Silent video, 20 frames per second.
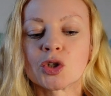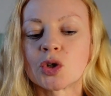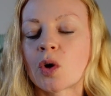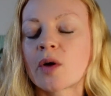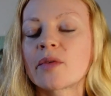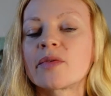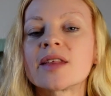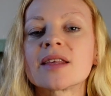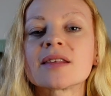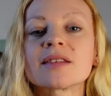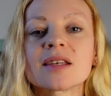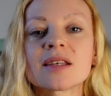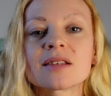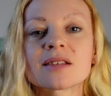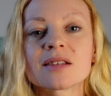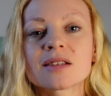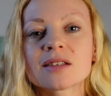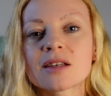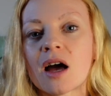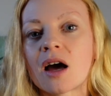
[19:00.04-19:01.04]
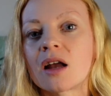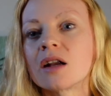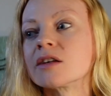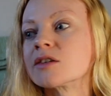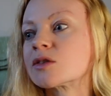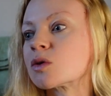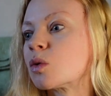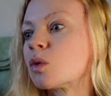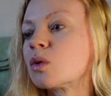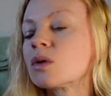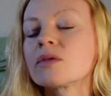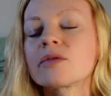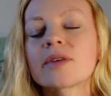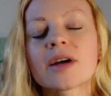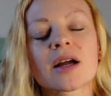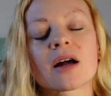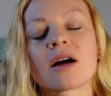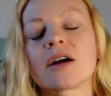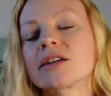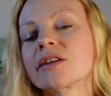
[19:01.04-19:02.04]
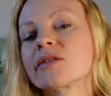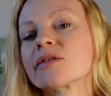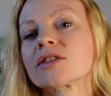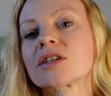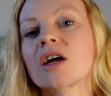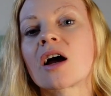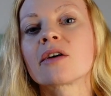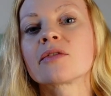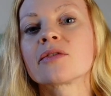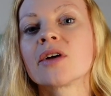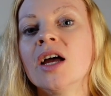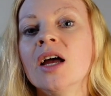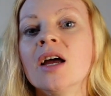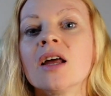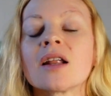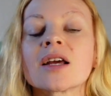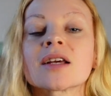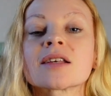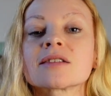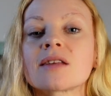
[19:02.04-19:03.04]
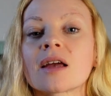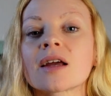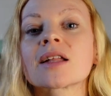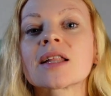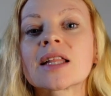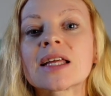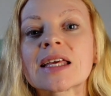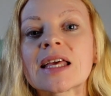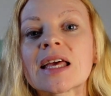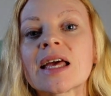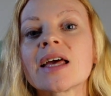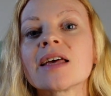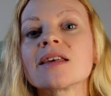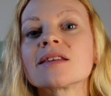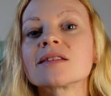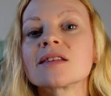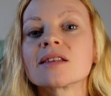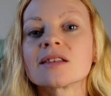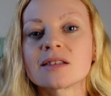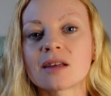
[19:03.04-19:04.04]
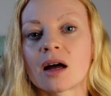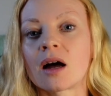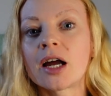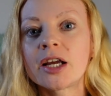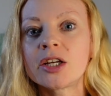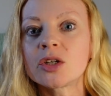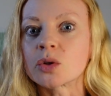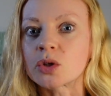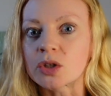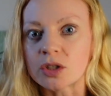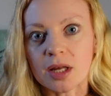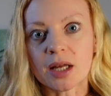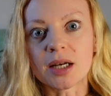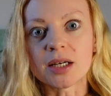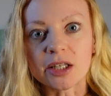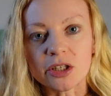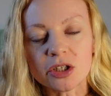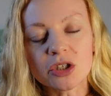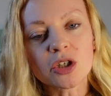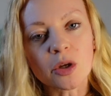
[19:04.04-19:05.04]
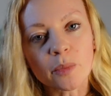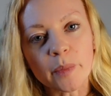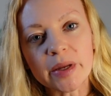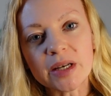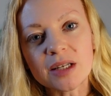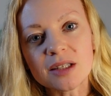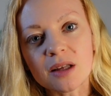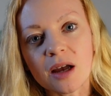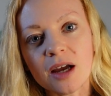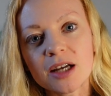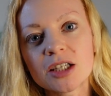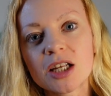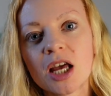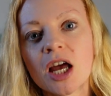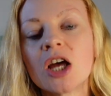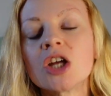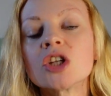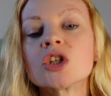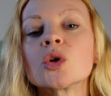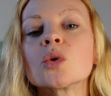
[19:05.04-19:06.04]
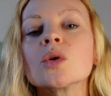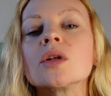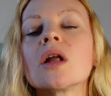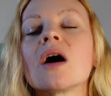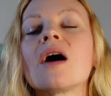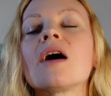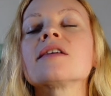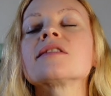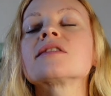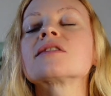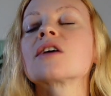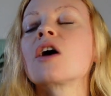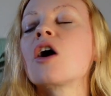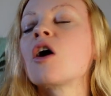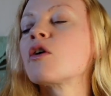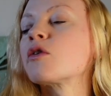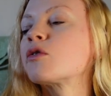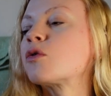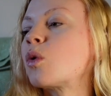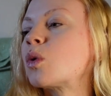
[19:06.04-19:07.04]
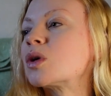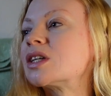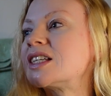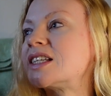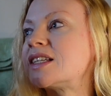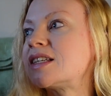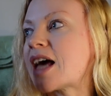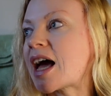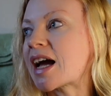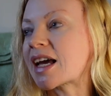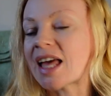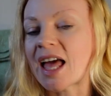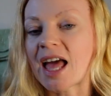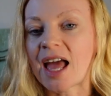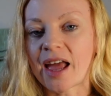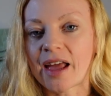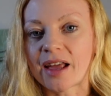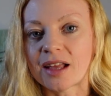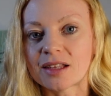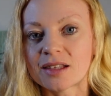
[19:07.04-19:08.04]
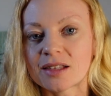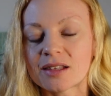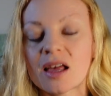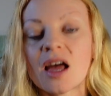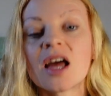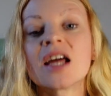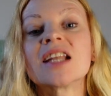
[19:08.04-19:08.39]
not in this season's colours, all of that kind of stuff. Like, cycling gear is designed, or at least should be designed, to last for decades.